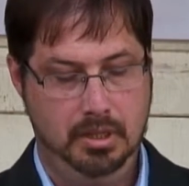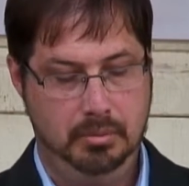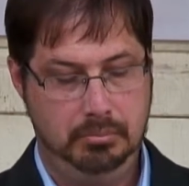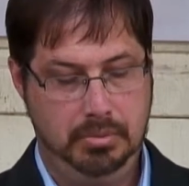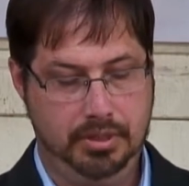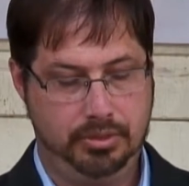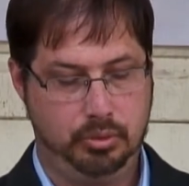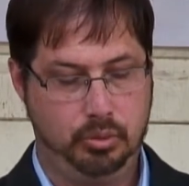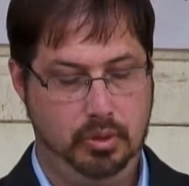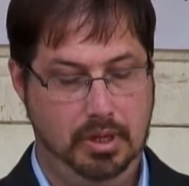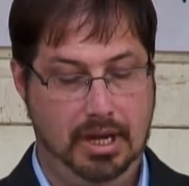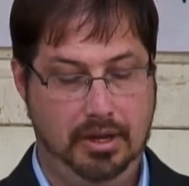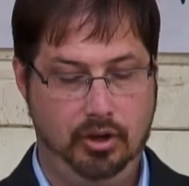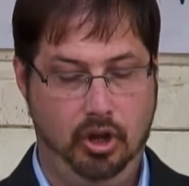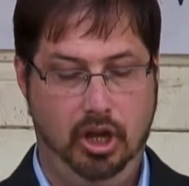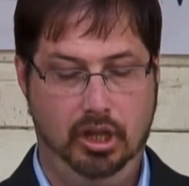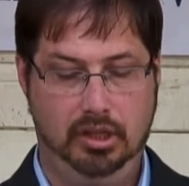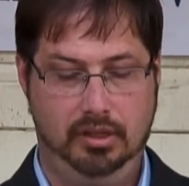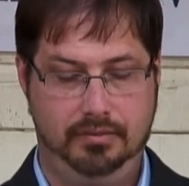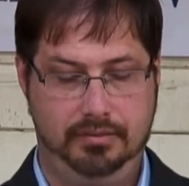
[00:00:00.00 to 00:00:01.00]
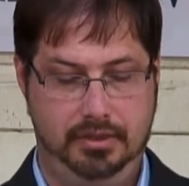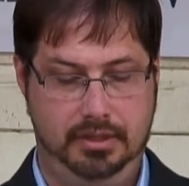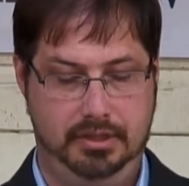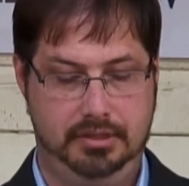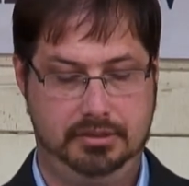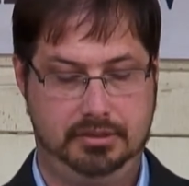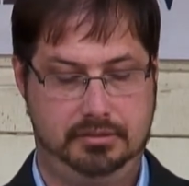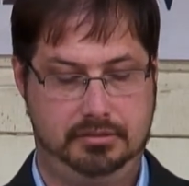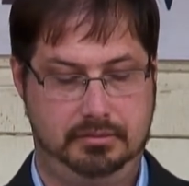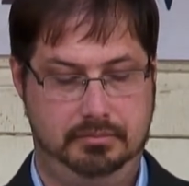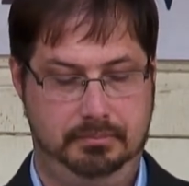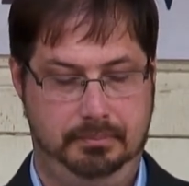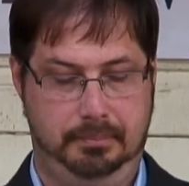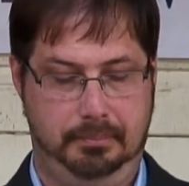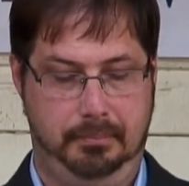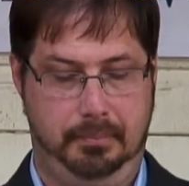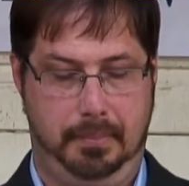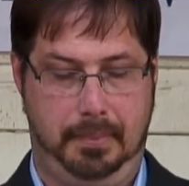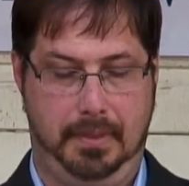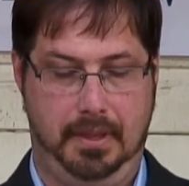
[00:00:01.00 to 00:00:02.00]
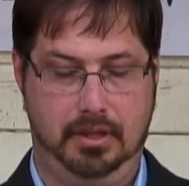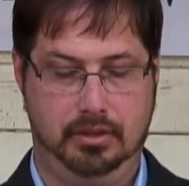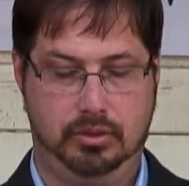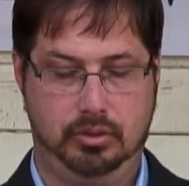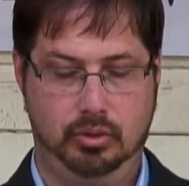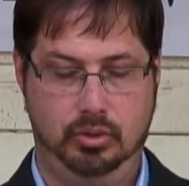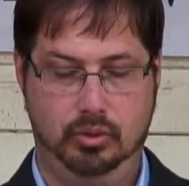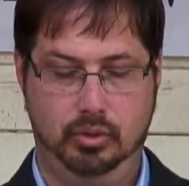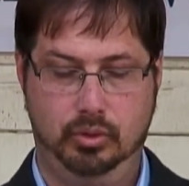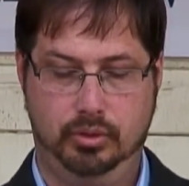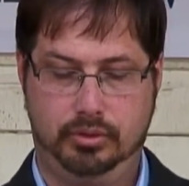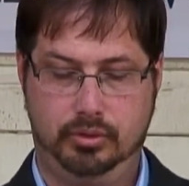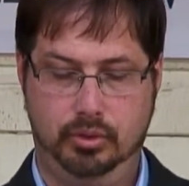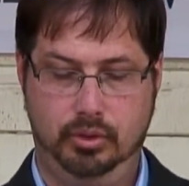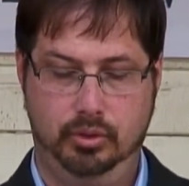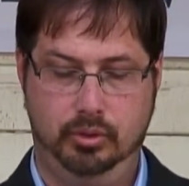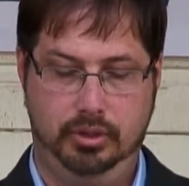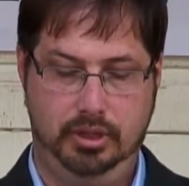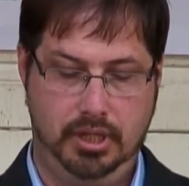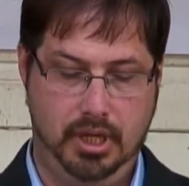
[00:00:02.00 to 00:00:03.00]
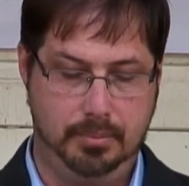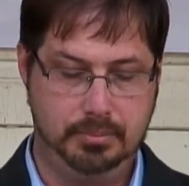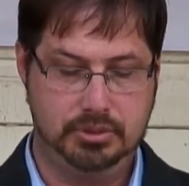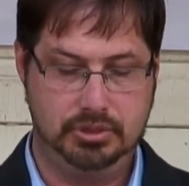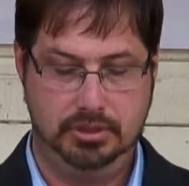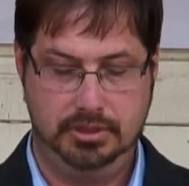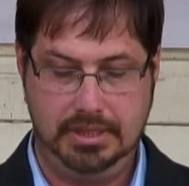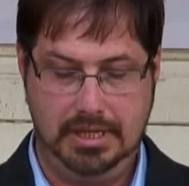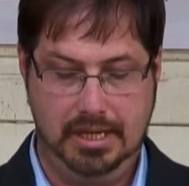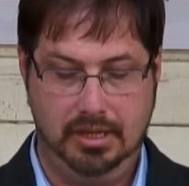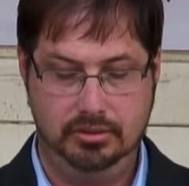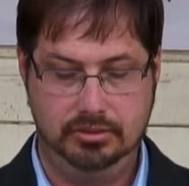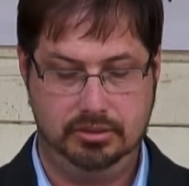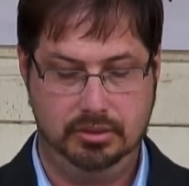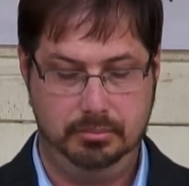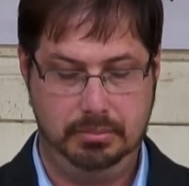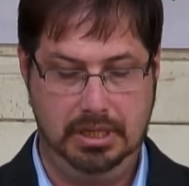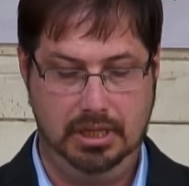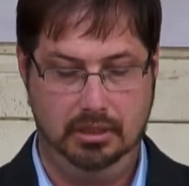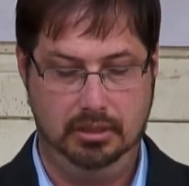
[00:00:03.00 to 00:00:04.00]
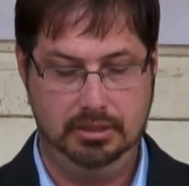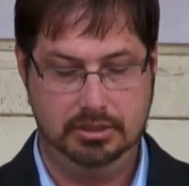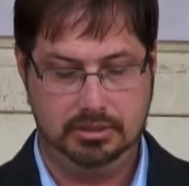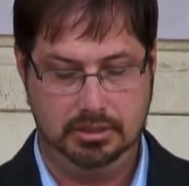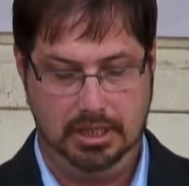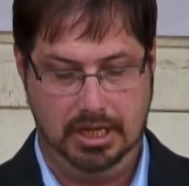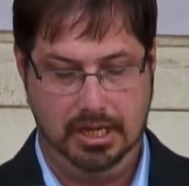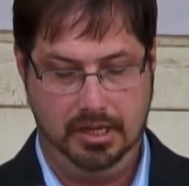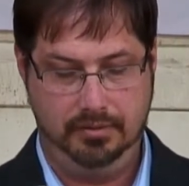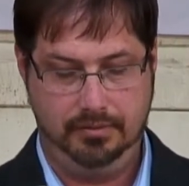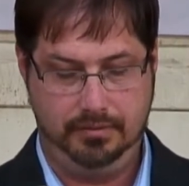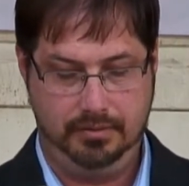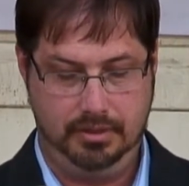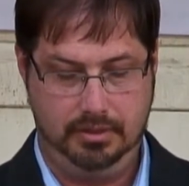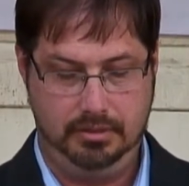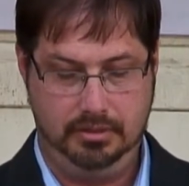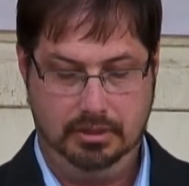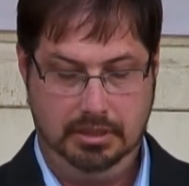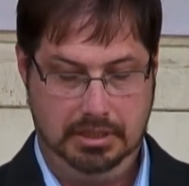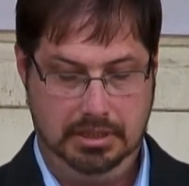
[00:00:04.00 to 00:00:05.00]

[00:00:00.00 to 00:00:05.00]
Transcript: But throughout all of this, and through the ups and downs in Bayley's life, and